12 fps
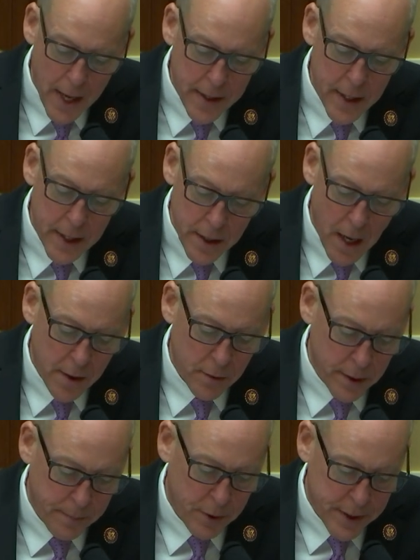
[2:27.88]
not, it not
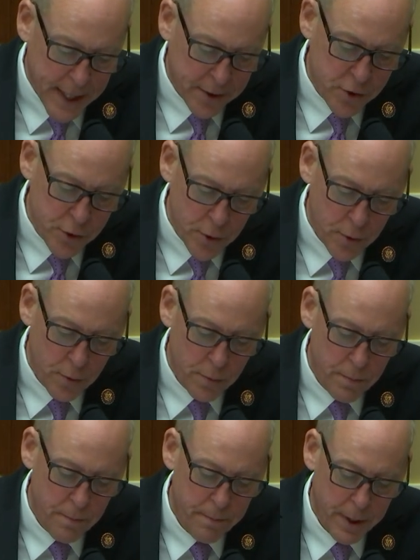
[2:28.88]
only protects
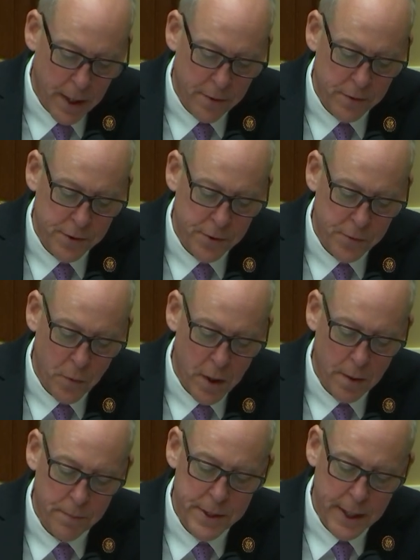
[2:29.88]
you, but others as
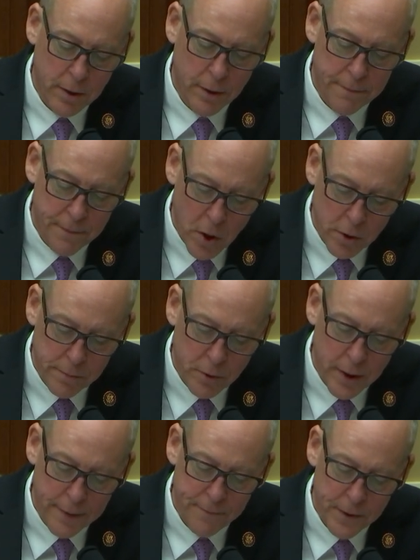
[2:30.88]
well, particularly
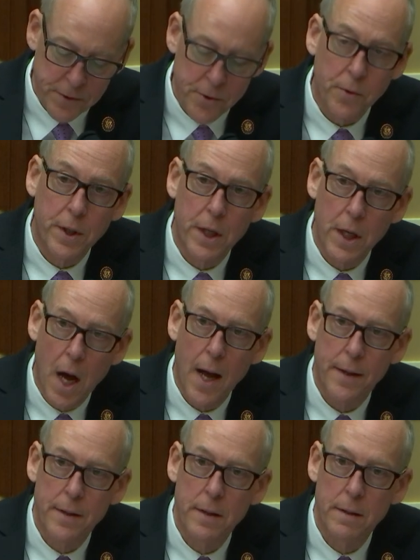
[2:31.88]
vulnerable infants who
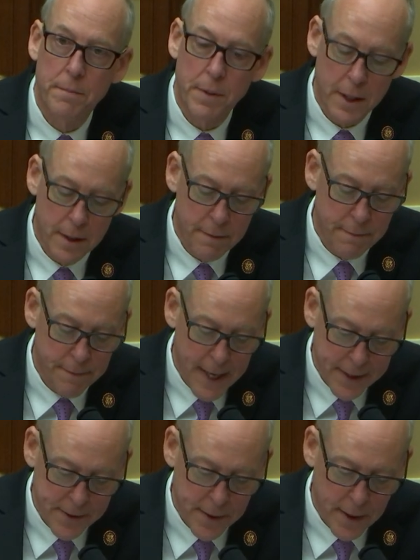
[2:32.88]
cannot be
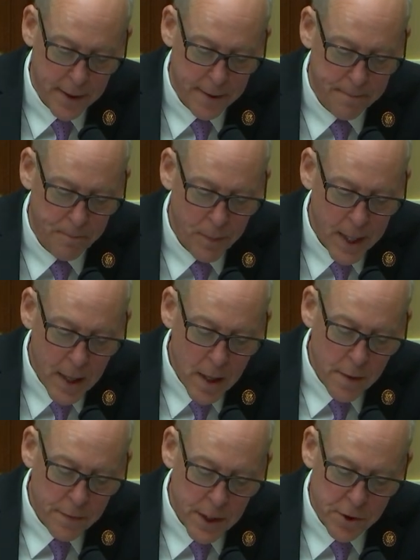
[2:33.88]
vaccinated.
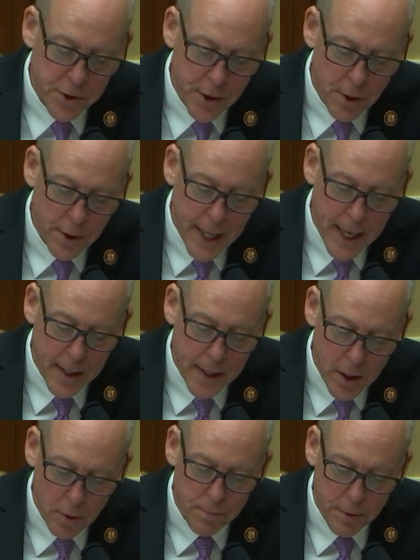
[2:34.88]
This hearing
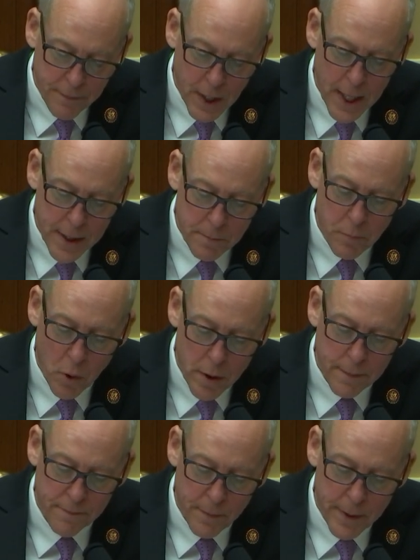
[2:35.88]
can help provide
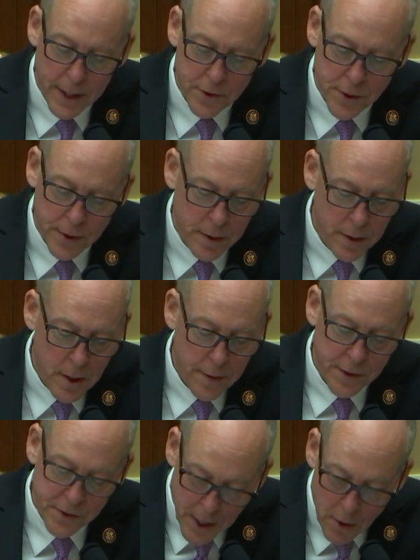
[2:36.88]
important information
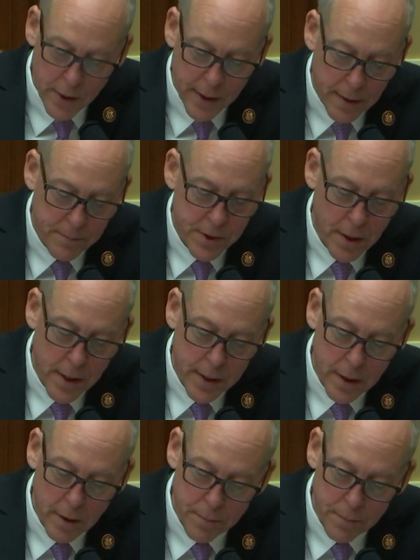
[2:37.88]
to